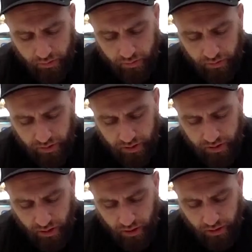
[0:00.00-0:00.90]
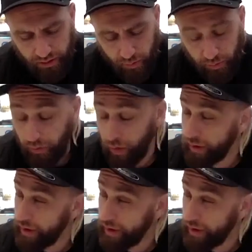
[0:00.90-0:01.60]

start somewhere right